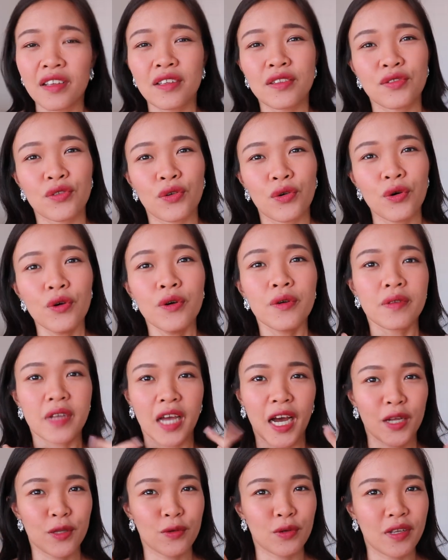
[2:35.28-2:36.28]
So
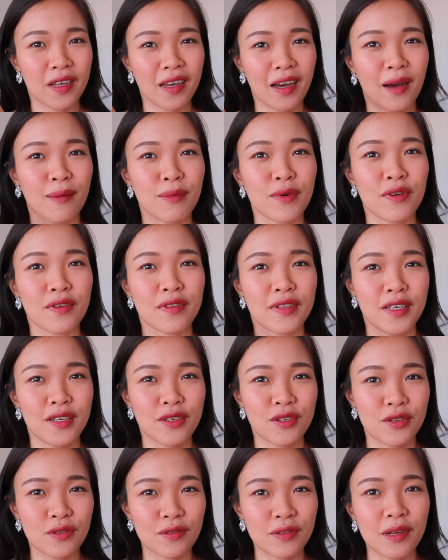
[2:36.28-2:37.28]
today I'm gonna
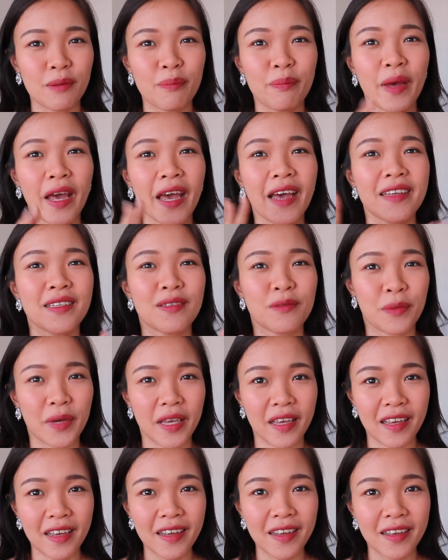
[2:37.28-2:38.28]
teach you the best
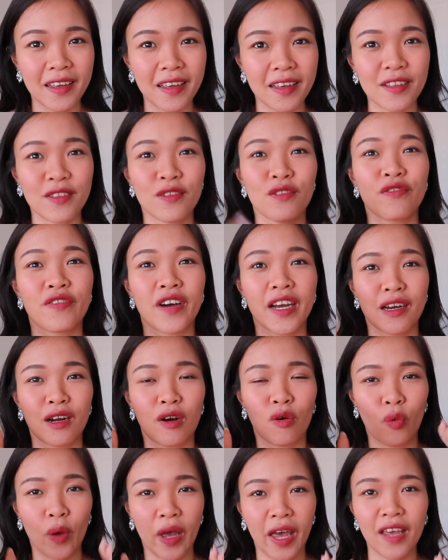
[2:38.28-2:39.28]
way to find
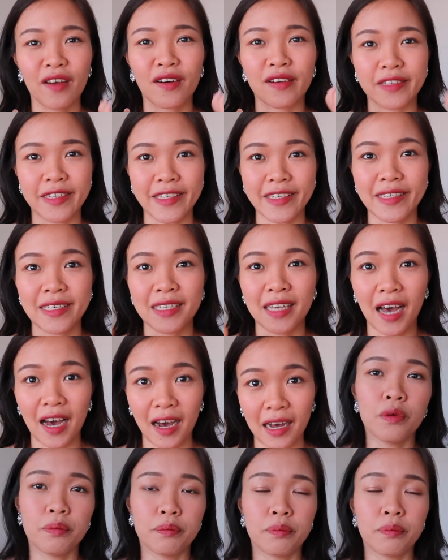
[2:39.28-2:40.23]
out where your C's are.